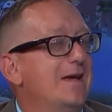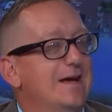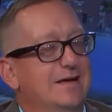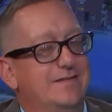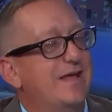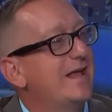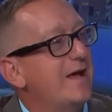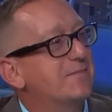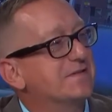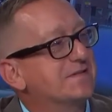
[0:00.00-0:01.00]
Yeah, that
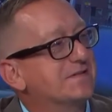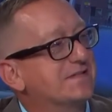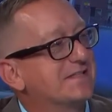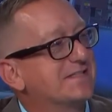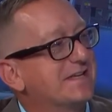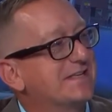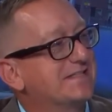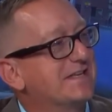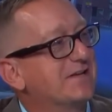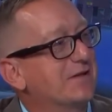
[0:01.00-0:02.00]
happens. It's, a,
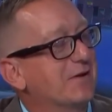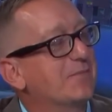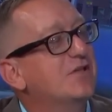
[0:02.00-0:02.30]
it's secular.